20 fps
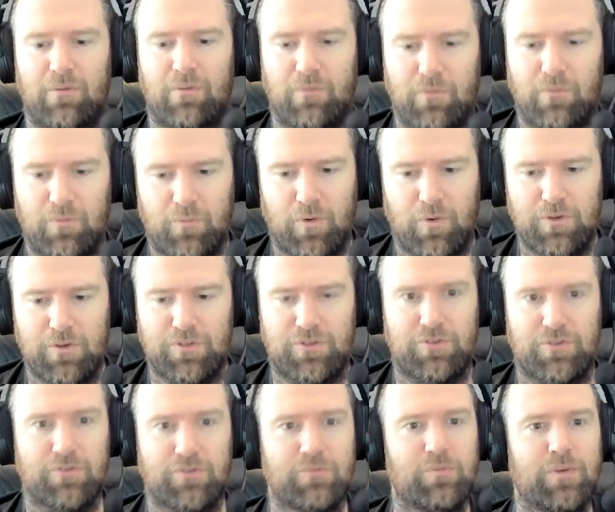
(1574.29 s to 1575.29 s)
What
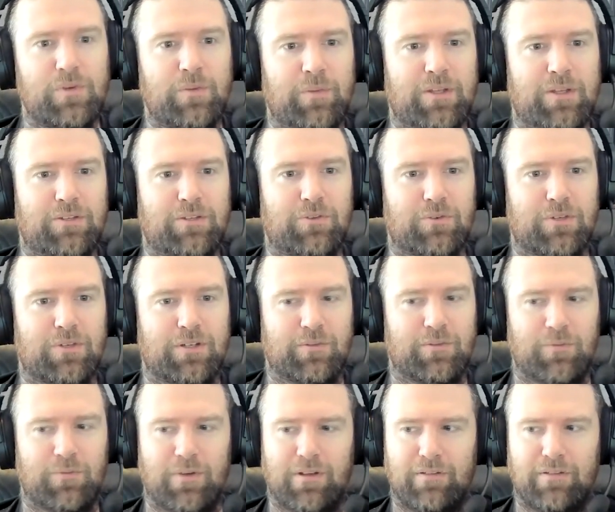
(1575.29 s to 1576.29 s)
should we be
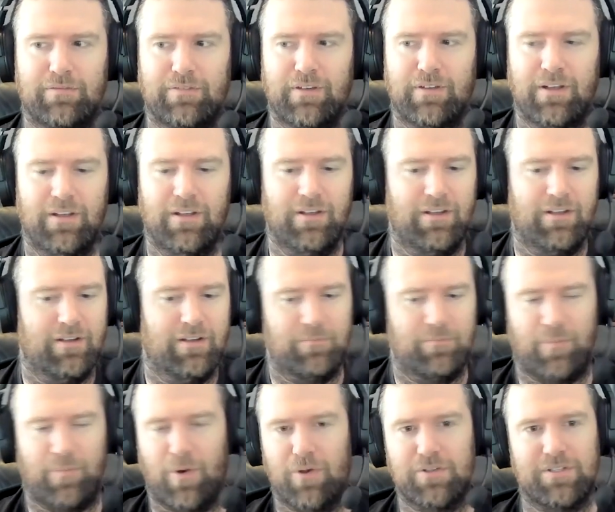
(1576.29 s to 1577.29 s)
doing with
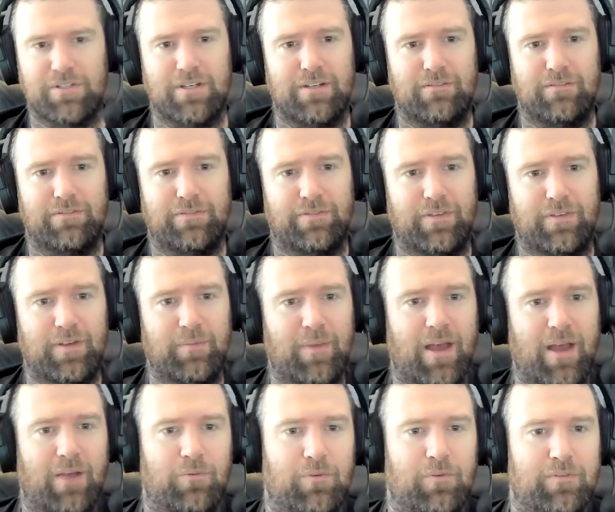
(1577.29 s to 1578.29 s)
positive
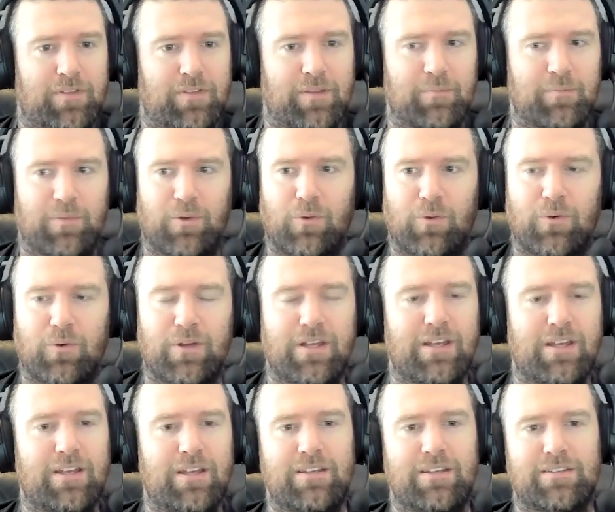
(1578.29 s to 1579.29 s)
feedback with the
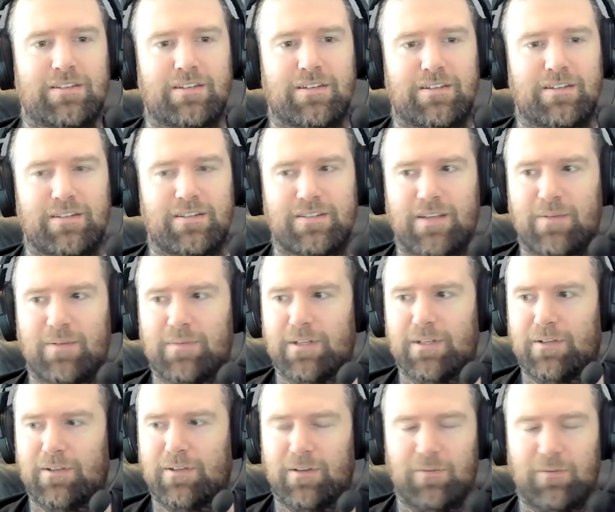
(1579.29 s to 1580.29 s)
employees? Is it
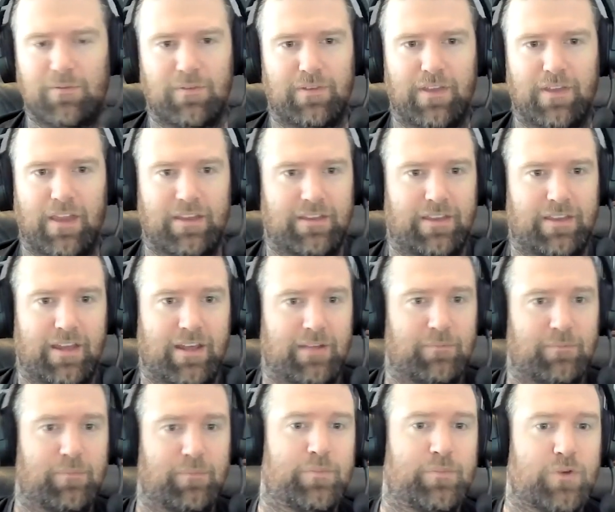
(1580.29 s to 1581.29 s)
something that
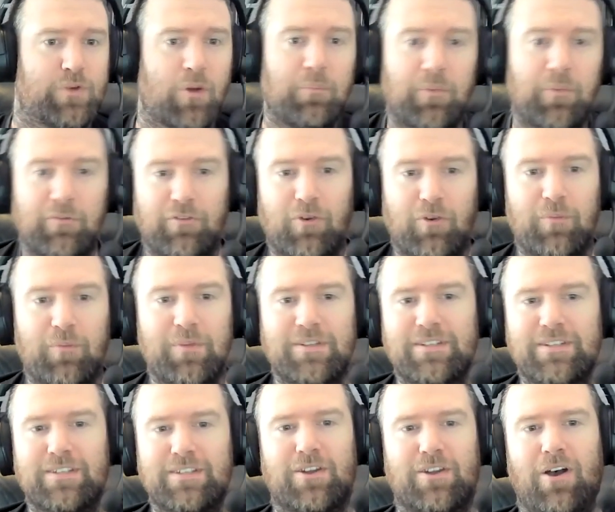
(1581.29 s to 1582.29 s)
their job
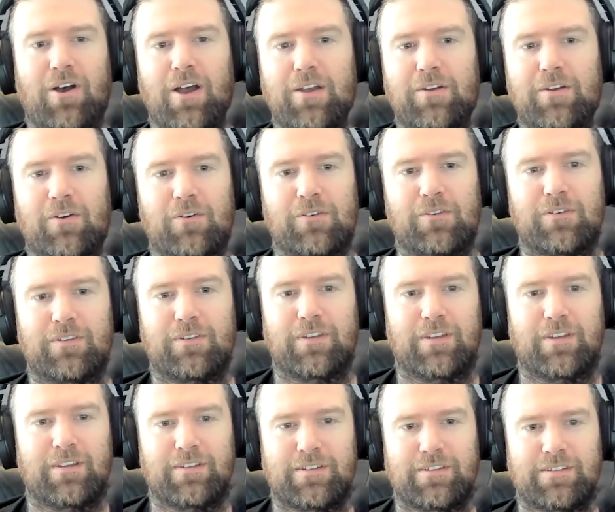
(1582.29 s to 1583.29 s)
performance is tied on
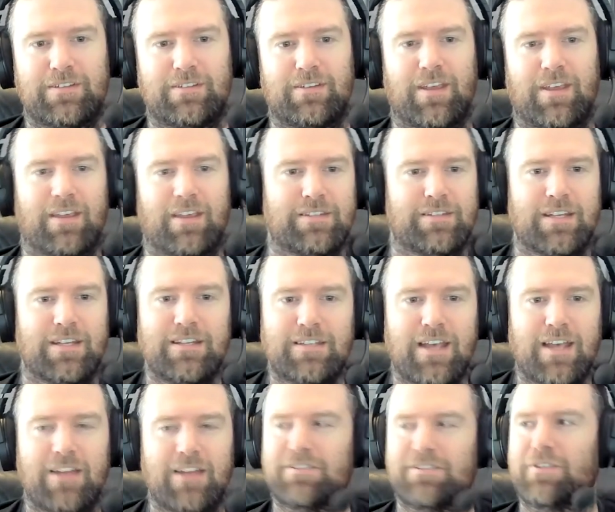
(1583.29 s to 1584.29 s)
the
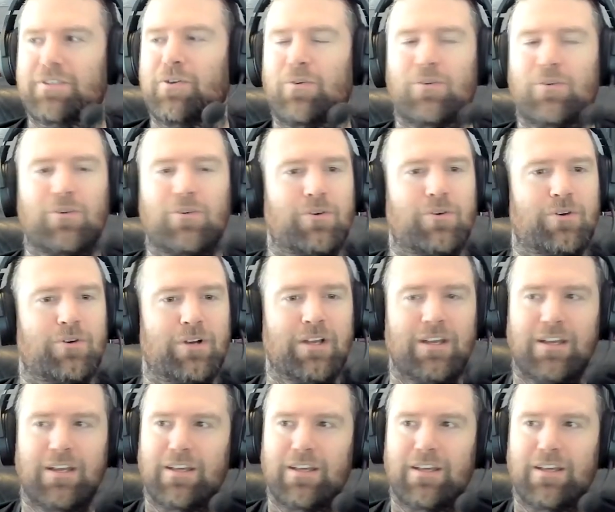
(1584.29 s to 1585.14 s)
CSAT score?